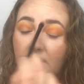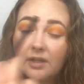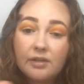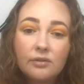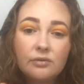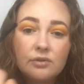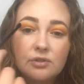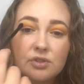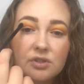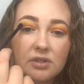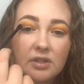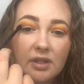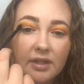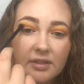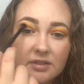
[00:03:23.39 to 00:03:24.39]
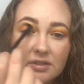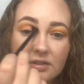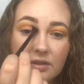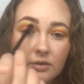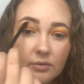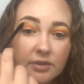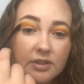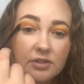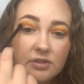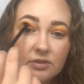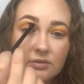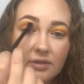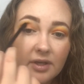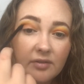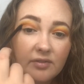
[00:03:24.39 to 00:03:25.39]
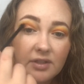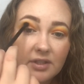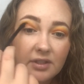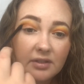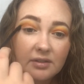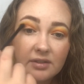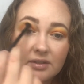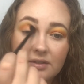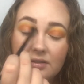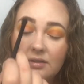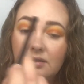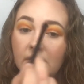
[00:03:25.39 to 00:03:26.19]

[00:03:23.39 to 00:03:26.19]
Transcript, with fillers: I don't usually like to go in too heavy-handed